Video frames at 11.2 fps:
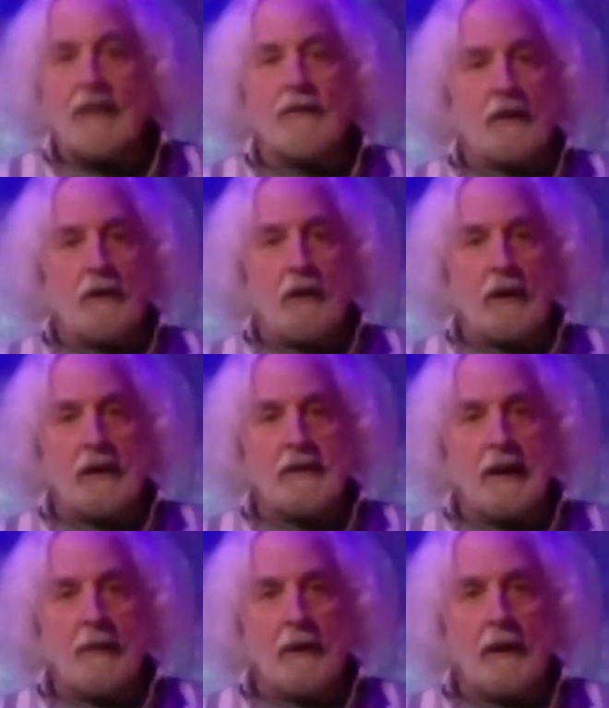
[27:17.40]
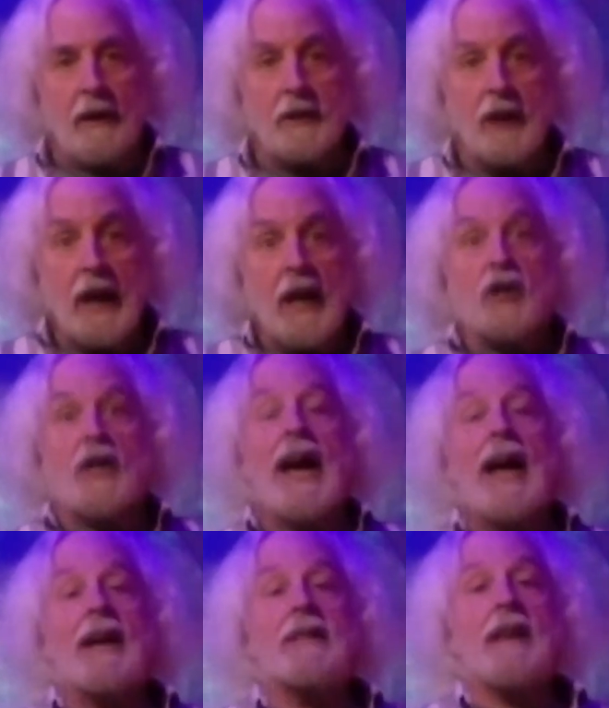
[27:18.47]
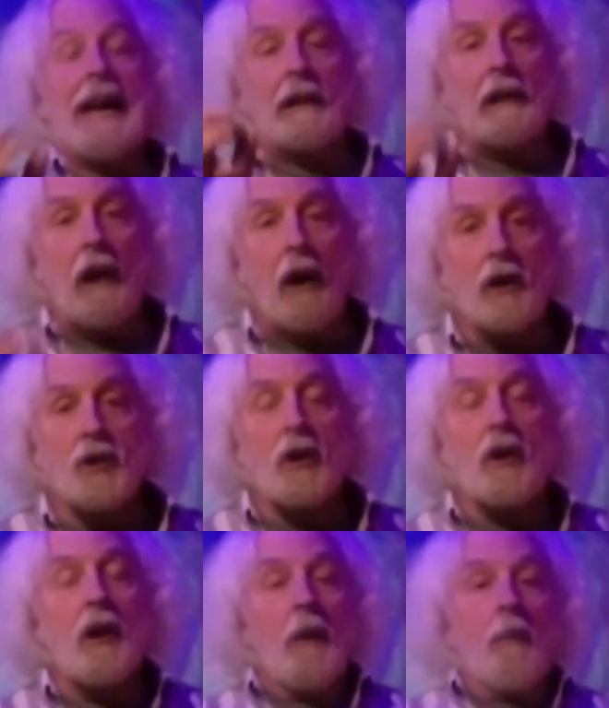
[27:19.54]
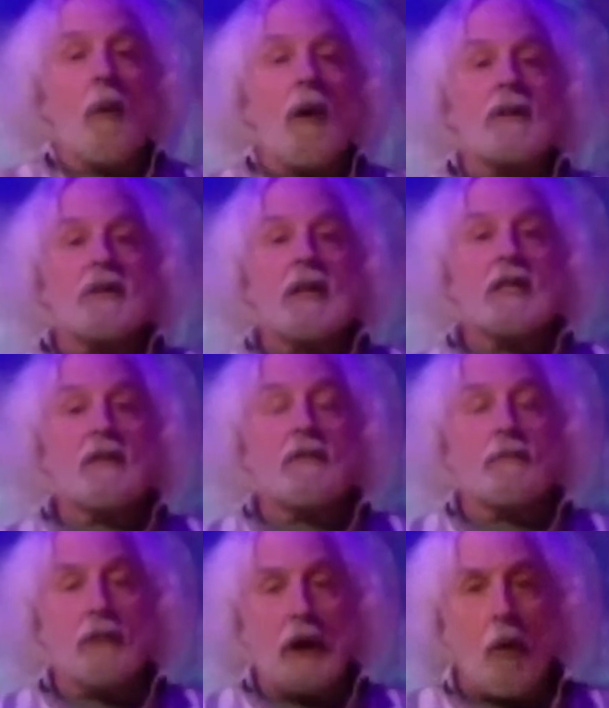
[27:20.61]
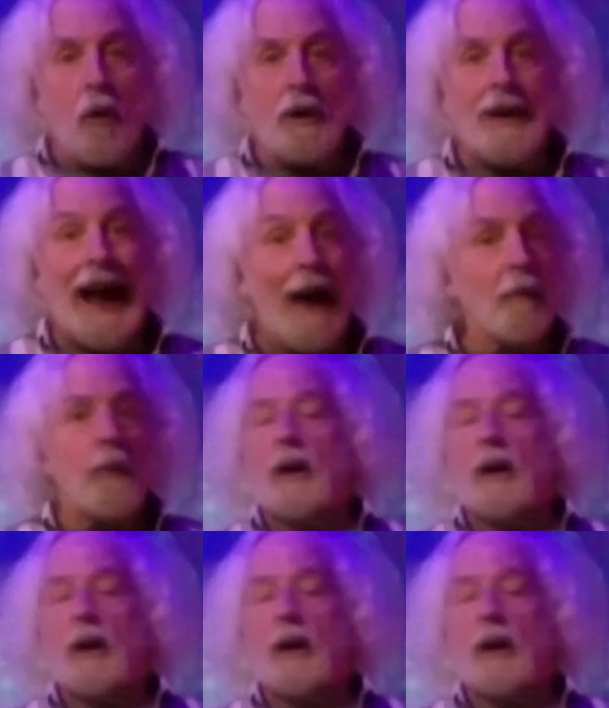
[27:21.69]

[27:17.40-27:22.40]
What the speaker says: her contemporaries. She has a larger, more extensive recorded output